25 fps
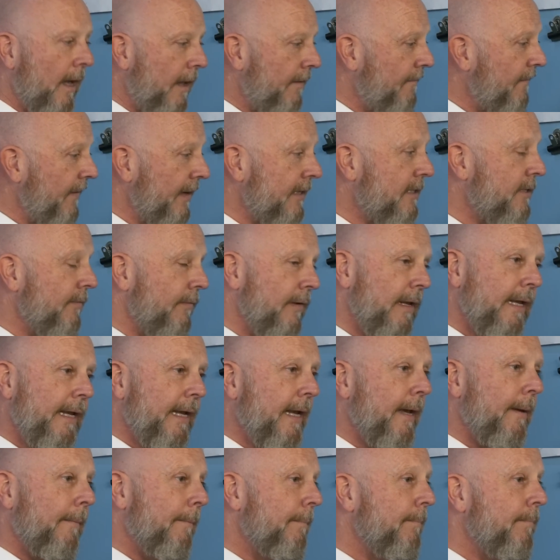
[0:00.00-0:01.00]
effectively,
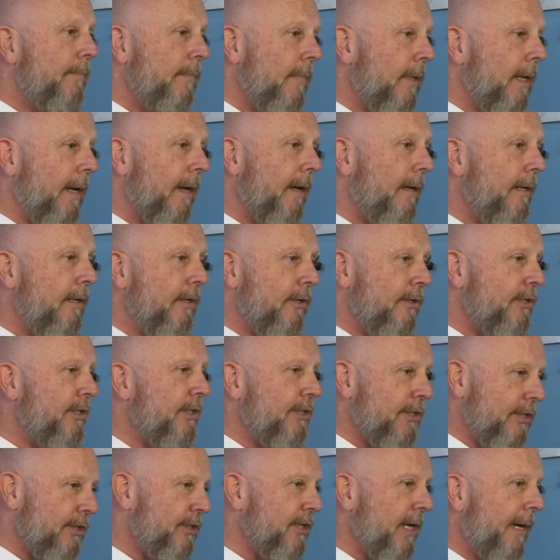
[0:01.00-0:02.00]
yeah, yeah, it
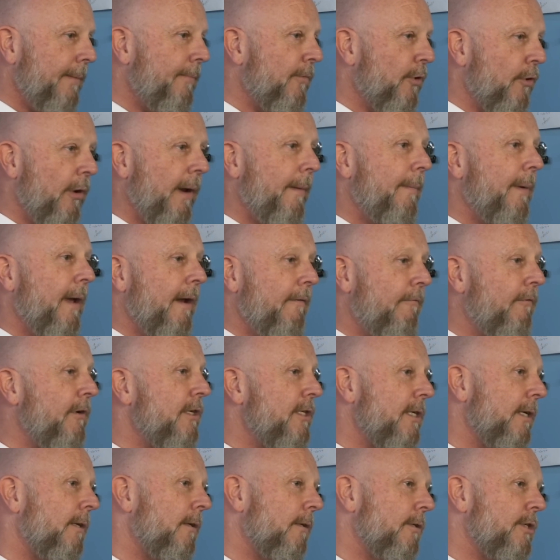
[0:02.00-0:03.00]
uses the same grip
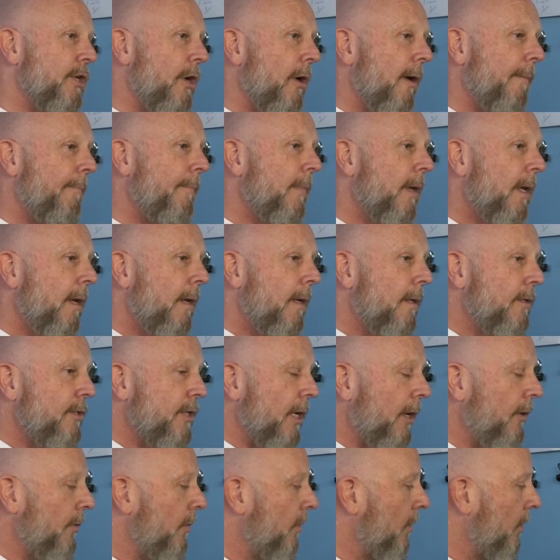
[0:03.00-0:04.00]
every single time.
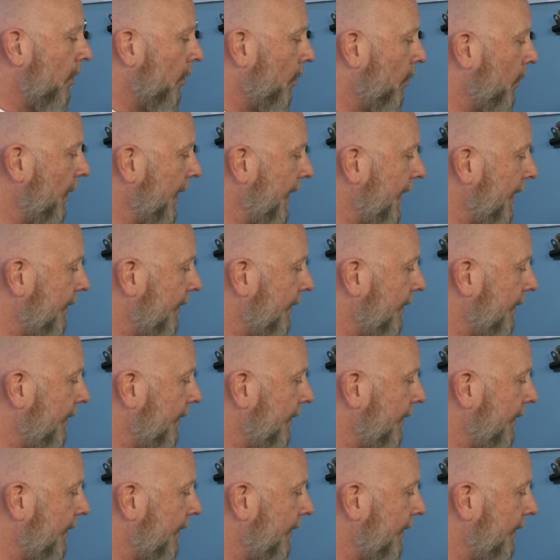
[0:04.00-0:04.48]
So all we